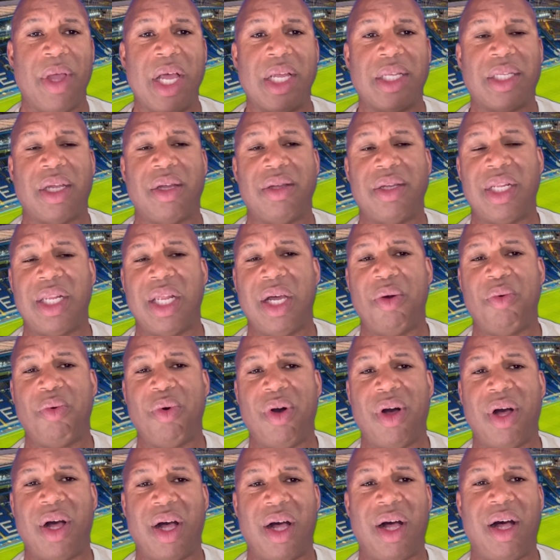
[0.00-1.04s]
So you know
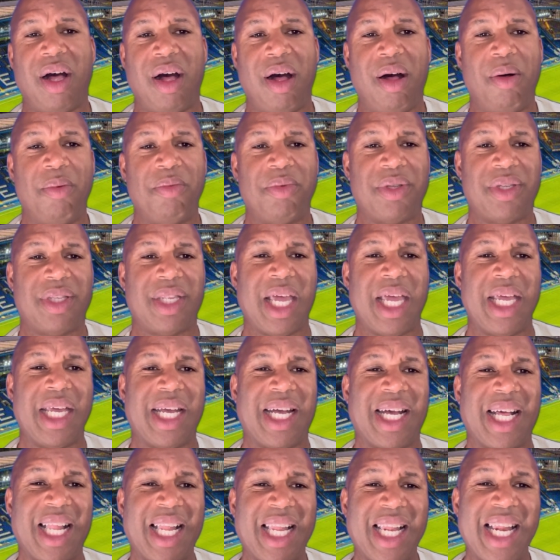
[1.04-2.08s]
what? I'm staying
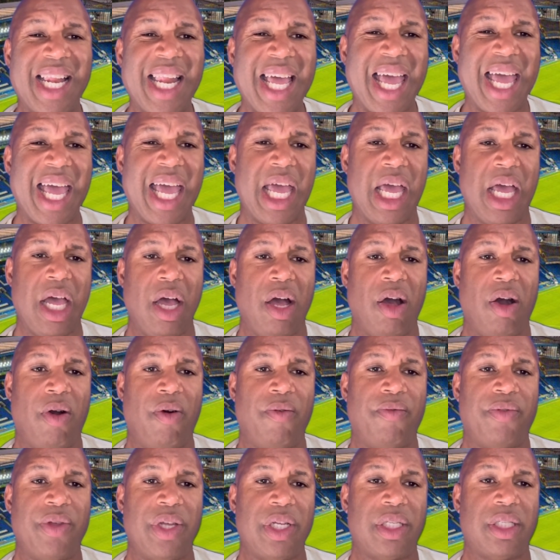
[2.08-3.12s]
clear
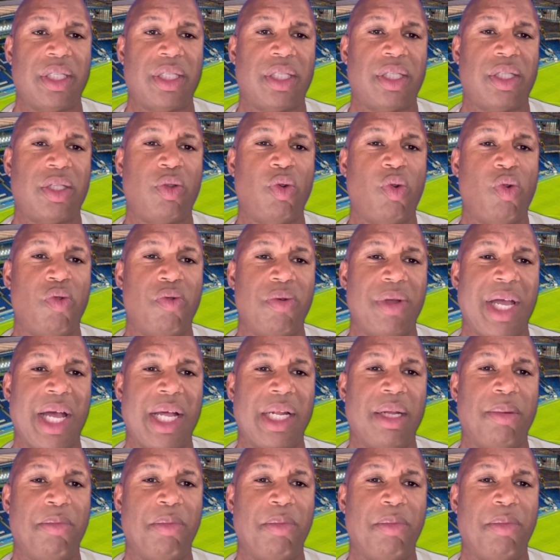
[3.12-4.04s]
of this story at the